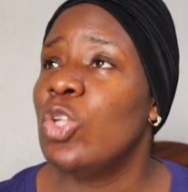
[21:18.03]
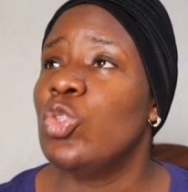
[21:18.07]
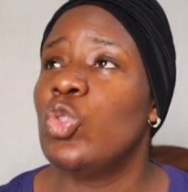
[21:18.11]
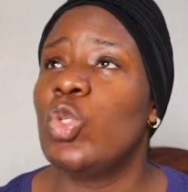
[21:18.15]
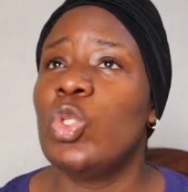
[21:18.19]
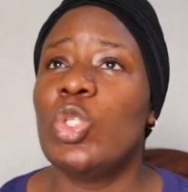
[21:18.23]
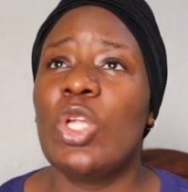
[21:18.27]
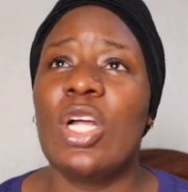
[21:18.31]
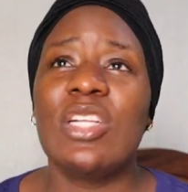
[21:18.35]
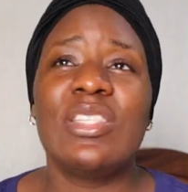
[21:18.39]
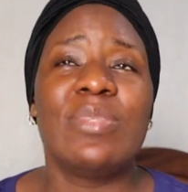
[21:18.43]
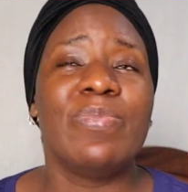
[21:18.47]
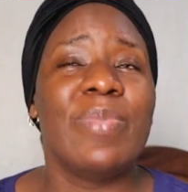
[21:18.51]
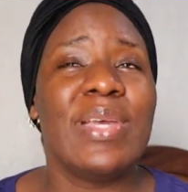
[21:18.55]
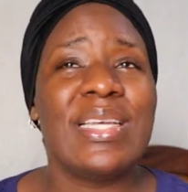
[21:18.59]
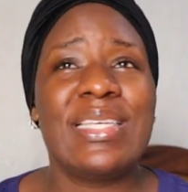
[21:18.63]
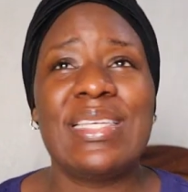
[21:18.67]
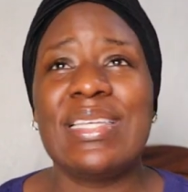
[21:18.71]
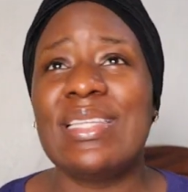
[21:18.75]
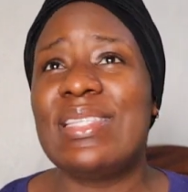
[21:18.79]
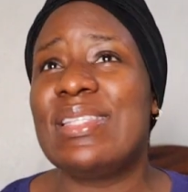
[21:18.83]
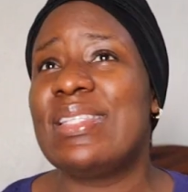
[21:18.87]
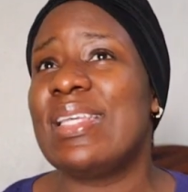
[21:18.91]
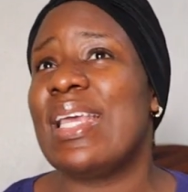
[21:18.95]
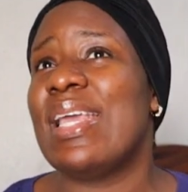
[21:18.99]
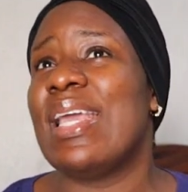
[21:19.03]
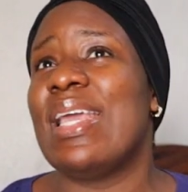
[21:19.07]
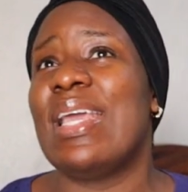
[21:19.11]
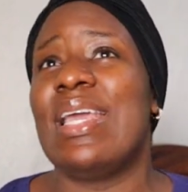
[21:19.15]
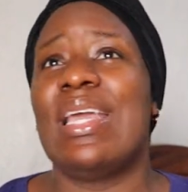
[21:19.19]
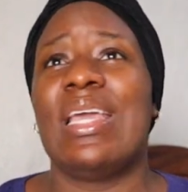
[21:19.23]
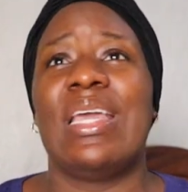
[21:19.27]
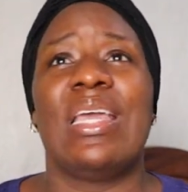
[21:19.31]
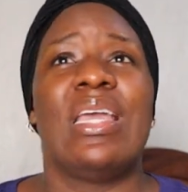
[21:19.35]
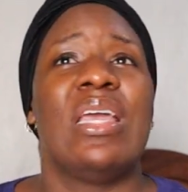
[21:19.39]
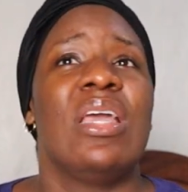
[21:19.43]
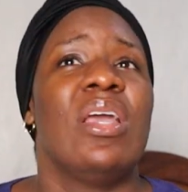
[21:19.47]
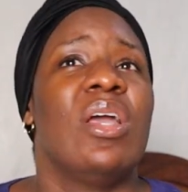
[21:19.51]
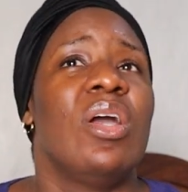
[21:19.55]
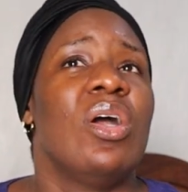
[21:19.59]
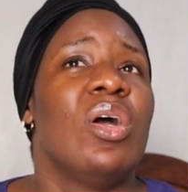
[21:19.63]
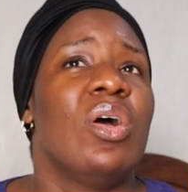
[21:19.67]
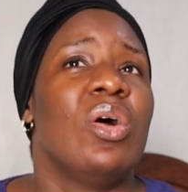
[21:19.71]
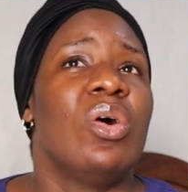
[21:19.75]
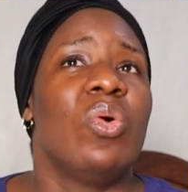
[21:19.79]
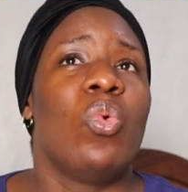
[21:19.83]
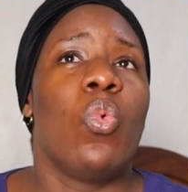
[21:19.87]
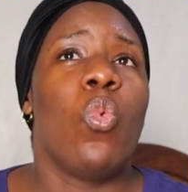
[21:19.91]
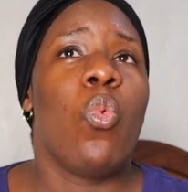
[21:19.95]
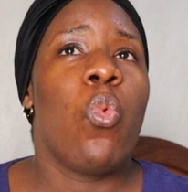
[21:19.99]
Do not make it a
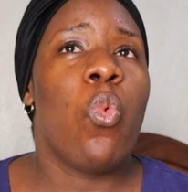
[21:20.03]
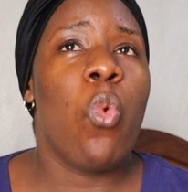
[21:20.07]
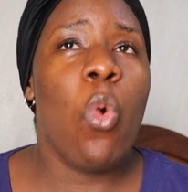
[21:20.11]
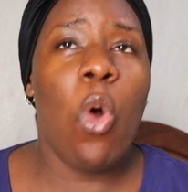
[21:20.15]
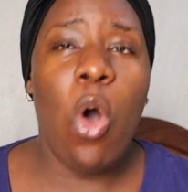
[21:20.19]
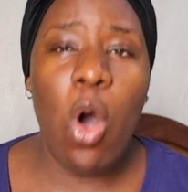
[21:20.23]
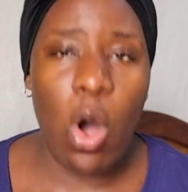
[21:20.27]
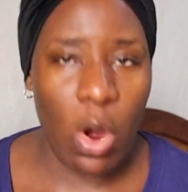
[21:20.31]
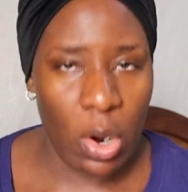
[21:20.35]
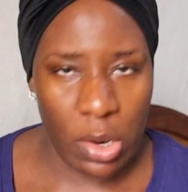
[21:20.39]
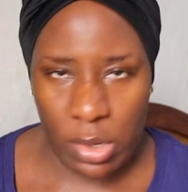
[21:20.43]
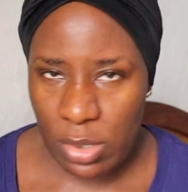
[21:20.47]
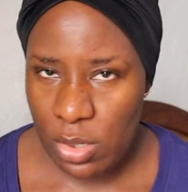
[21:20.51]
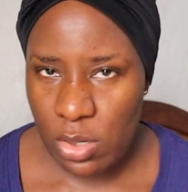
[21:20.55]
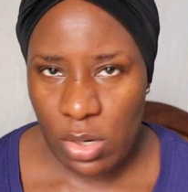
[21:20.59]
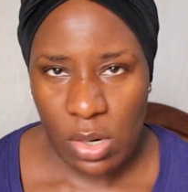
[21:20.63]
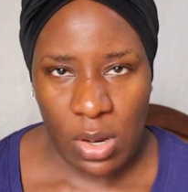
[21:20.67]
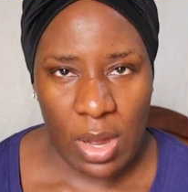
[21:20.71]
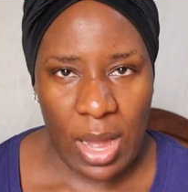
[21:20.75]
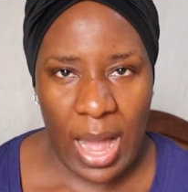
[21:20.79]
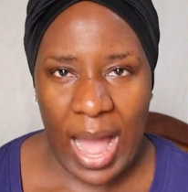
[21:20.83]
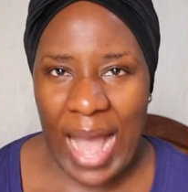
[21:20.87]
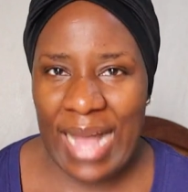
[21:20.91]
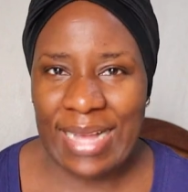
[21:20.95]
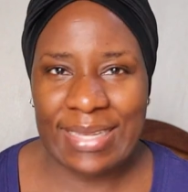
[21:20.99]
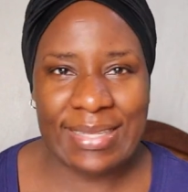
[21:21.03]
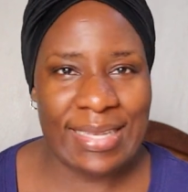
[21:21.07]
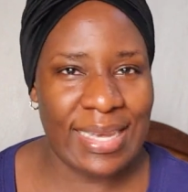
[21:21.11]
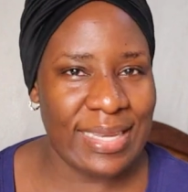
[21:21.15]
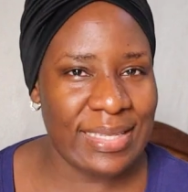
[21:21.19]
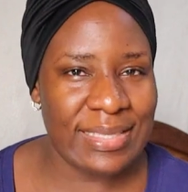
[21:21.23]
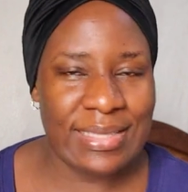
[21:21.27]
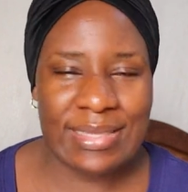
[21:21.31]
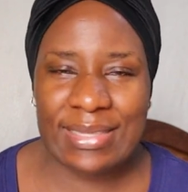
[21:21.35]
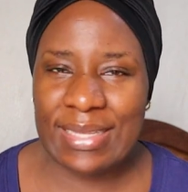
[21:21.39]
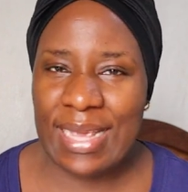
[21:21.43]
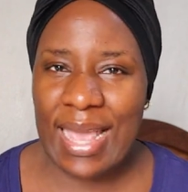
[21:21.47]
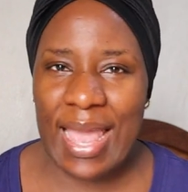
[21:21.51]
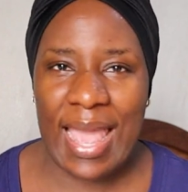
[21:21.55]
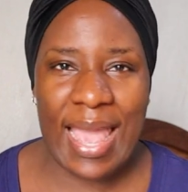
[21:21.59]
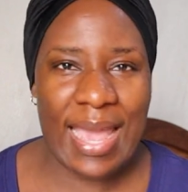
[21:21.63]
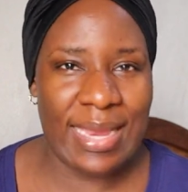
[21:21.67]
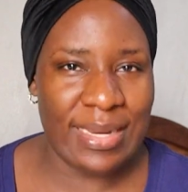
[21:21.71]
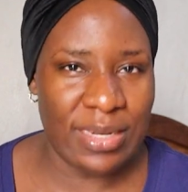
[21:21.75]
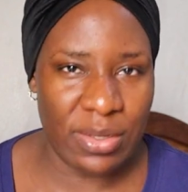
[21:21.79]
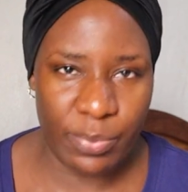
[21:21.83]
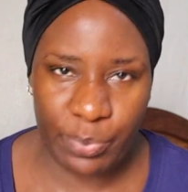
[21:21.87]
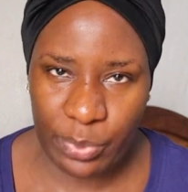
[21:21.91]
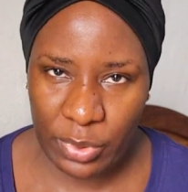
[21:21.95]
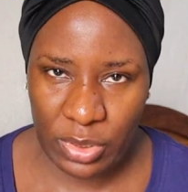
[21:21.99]
war against
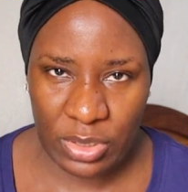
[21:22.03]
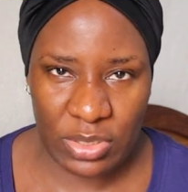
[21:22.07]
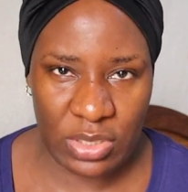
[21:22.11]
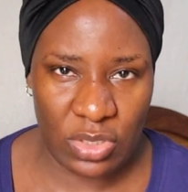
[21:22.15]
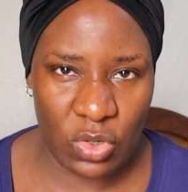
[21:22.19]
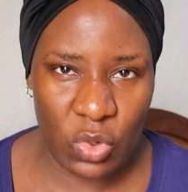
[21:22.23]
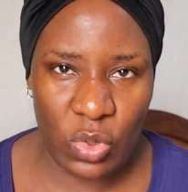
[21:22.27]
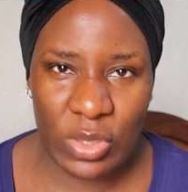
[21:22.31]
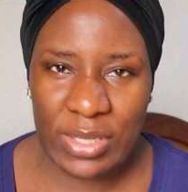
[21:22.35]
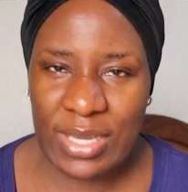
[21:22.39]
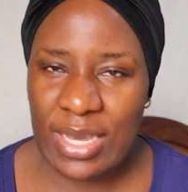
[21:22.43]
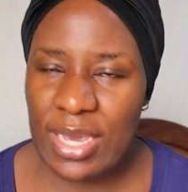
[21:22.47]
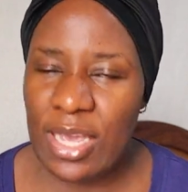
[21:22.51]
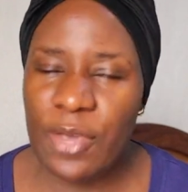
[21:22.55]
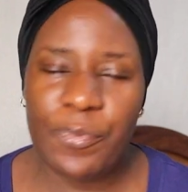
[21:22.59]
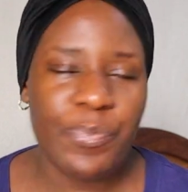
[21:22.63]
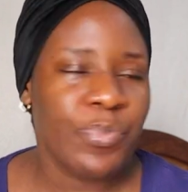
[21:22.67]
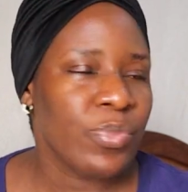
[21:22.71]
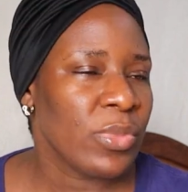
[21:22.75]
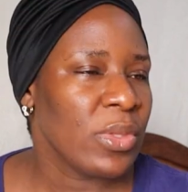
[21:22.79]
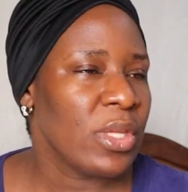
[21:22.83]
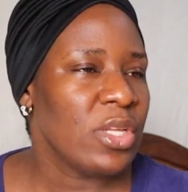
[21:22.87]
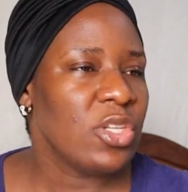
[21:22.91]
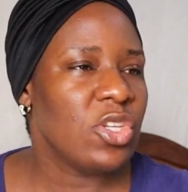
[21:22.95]
anybody, okay?